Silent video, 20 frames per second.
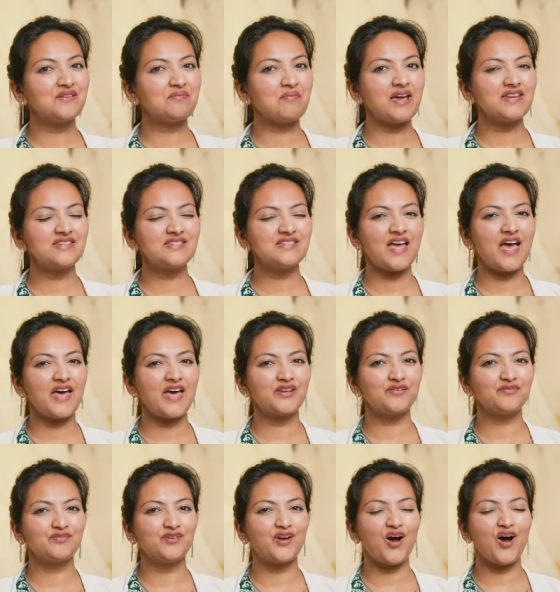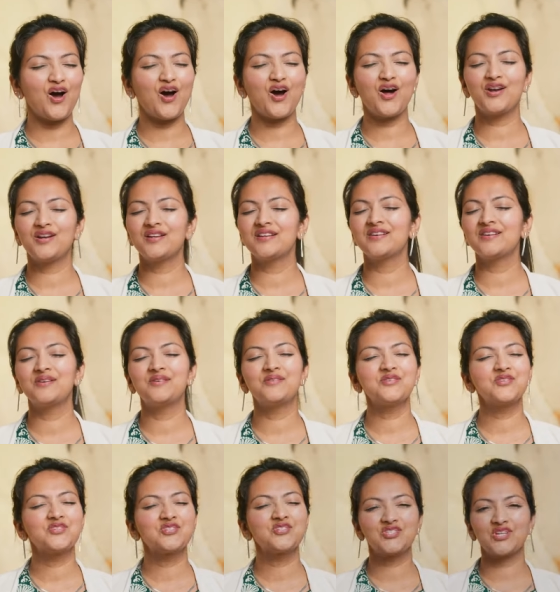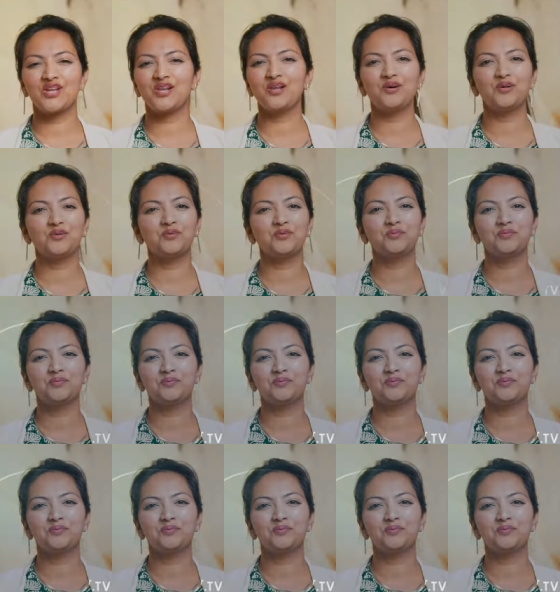the mighty hand of God. Shalom.